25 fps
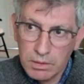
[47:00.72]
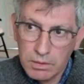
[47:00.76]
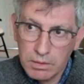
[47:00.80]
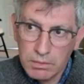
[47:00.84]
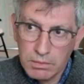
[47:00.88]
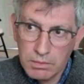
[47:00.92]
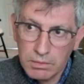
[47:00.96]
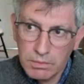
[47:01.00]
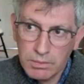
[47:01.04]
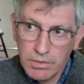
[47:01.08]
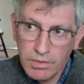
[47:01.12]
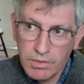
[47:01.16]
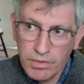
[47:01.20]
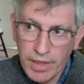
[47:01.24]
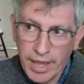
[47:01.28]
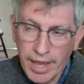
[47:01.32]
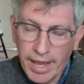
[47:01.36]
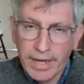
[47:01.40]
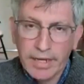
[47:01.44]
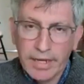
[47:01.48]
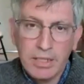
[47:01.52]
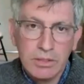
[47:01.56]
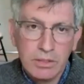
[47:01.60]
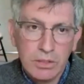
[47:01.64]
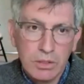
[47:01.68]

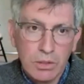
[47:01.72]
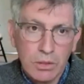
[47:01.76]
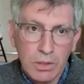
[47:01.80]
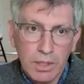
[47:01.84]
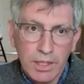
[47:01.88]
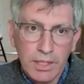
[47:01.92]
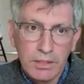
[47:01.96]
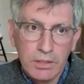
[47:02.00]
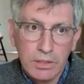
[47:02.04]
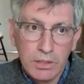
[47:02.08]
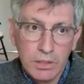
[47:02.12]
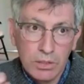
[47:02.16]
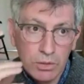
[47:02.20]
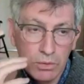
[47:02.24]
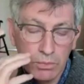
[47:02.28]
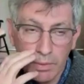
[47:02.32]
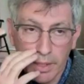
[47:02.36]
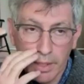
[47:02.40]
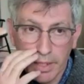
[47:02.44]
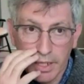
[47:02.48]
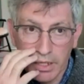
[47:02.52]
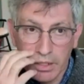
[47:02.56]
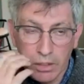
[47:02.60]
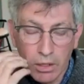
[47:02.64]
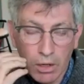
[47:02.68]
that is going to
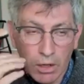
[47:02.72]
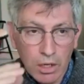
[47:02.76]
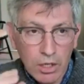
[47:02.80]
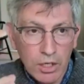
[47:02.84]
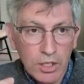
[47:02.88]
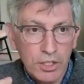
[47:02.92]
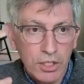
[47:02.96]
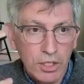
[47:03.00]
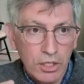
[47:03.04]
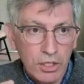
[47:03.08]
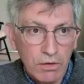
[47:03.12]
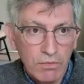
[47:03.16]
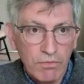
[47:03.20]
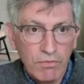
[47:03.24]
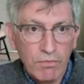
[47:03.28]
make it harder